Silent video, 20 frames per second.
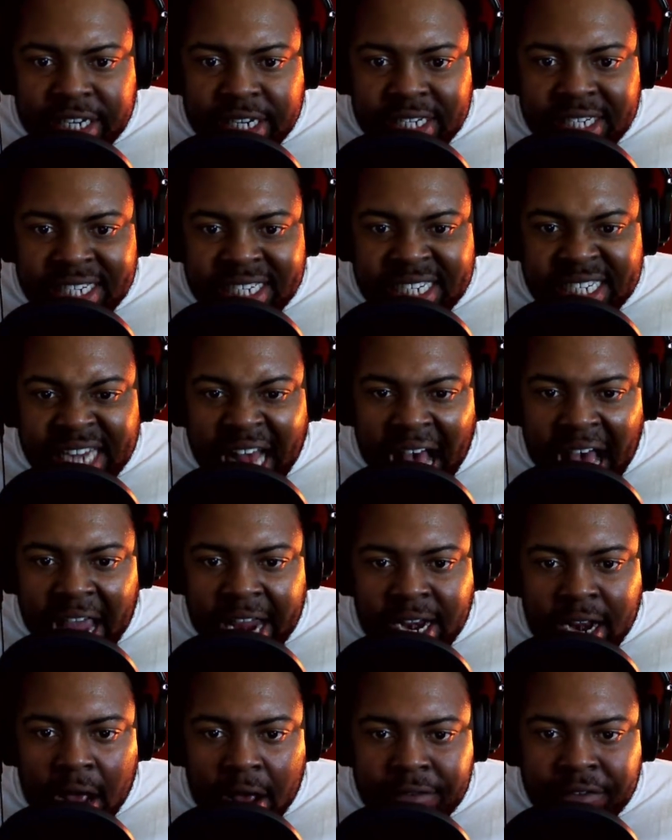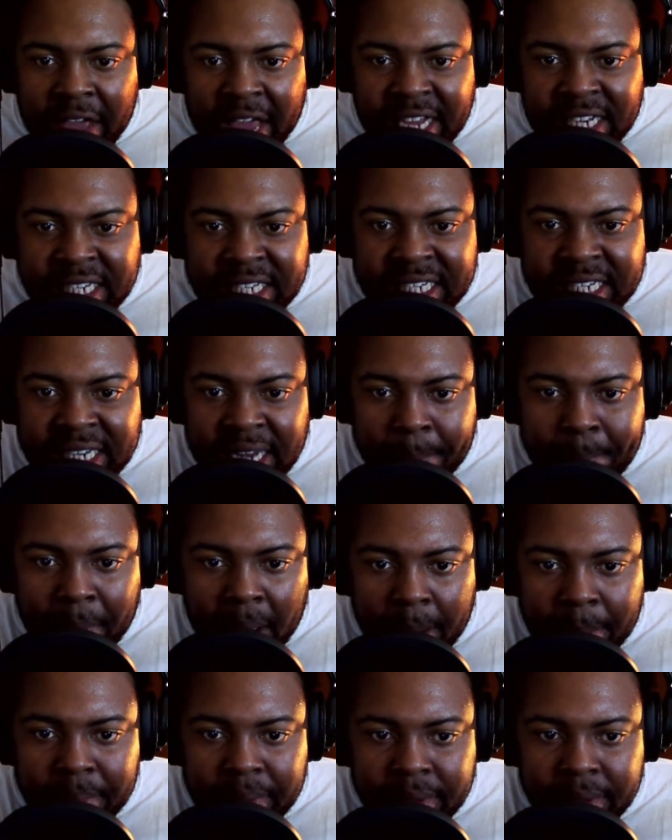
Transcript: sign of a slip up,